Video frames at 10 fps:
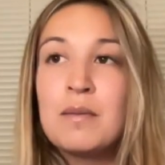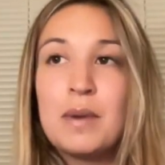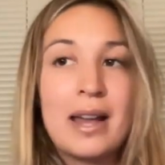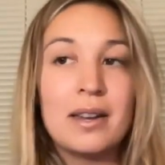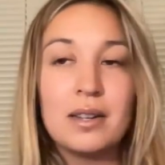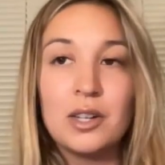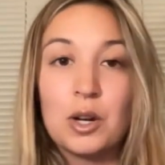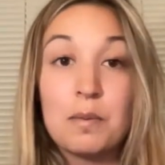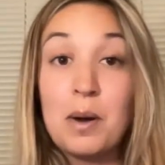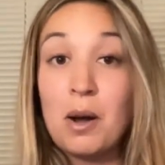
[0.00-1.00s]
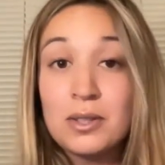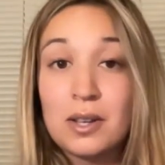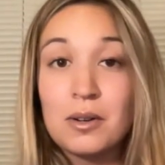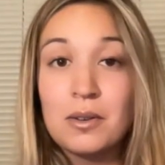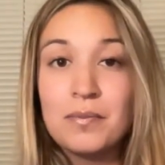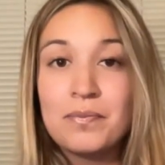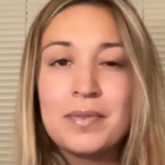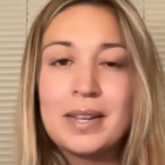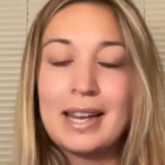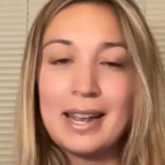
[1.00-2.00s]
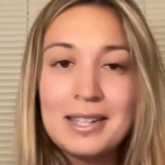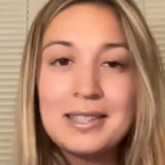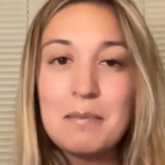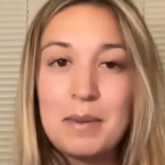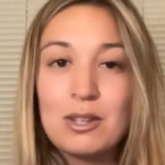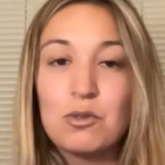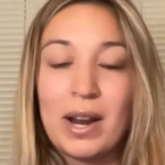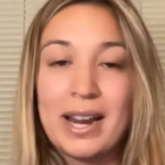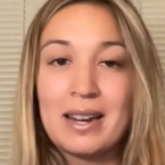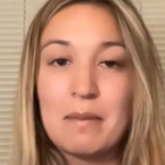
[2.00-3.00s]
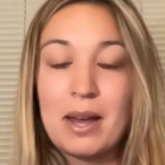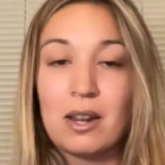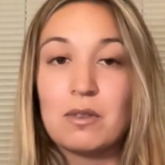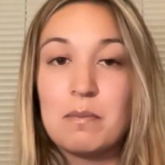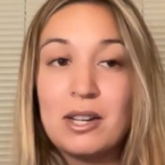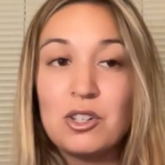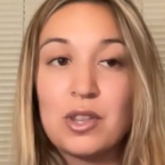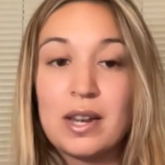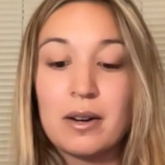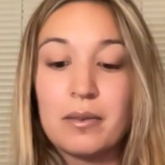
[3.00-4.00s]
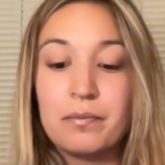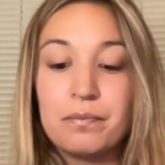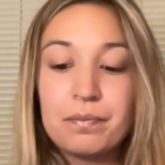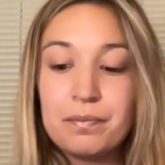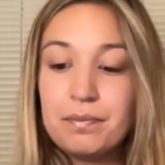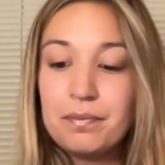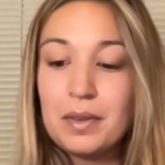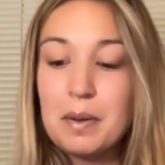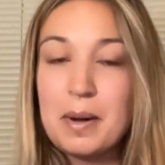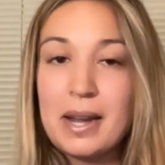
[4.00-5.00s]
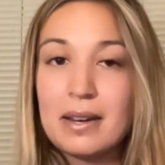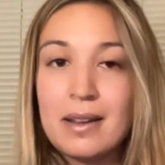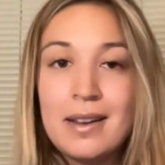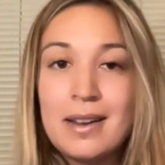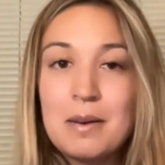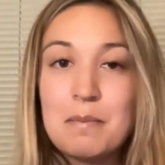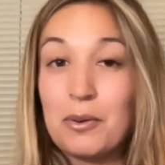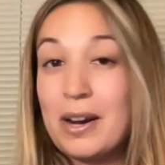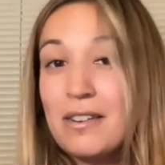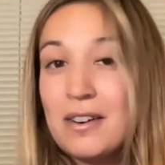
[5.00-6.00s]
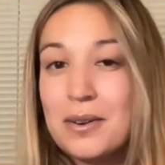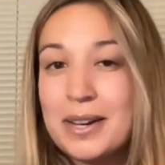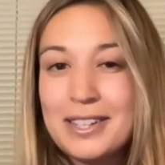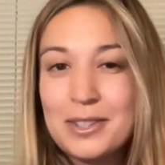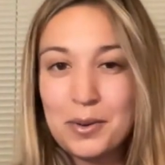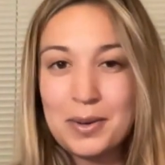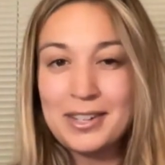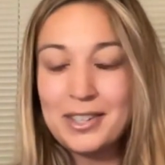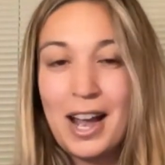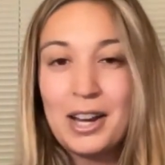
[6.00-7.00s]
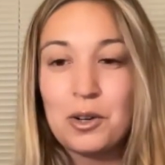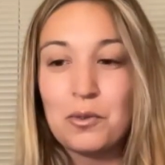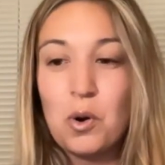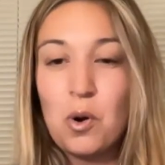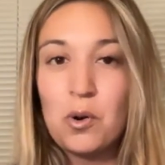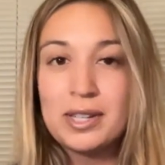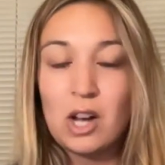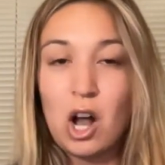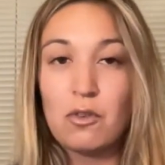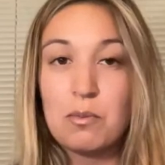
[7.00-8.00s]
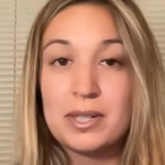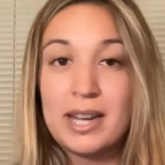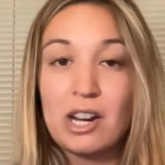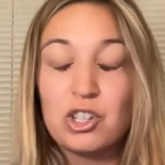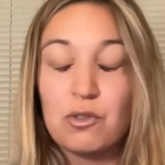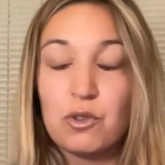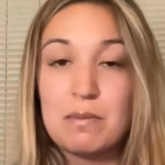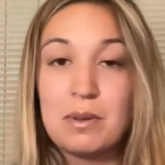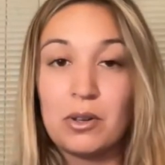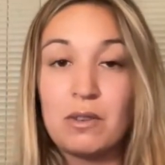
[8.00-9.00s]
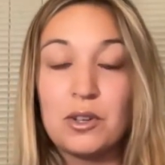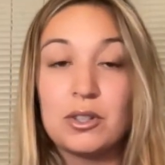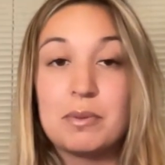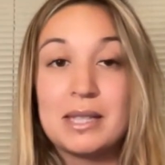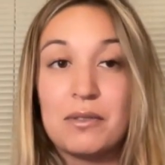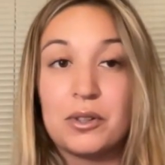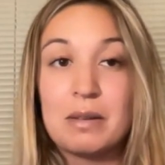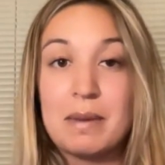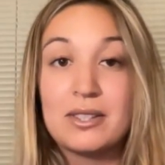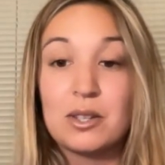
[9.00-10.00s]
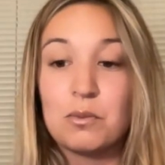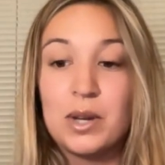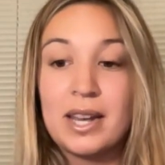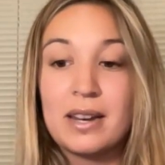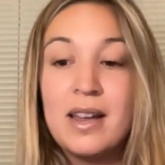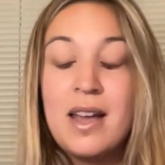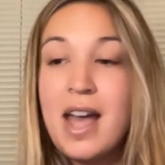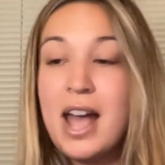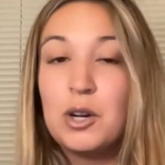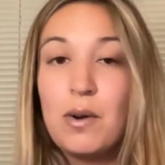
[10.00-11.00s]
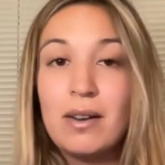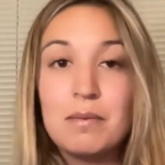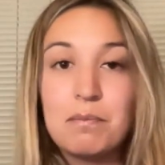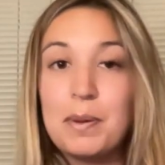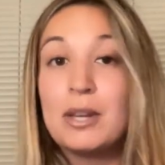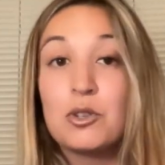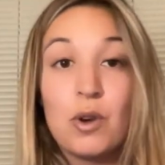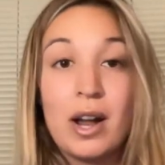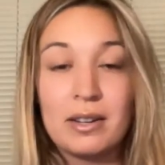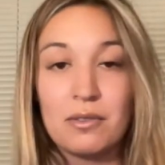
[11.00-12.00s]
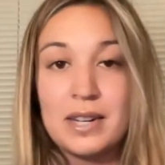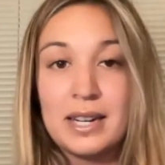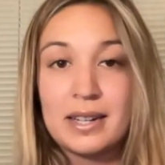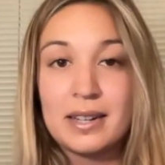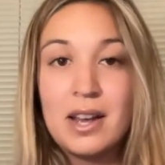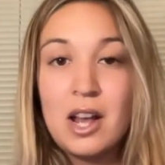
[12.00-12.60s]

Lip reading: And, Pozo is the best right-handed bat off the bench there. But Barrero, his entire role is to offer protection for the middle infield, specifically Mason Wynn, and go out and pinch run if needed.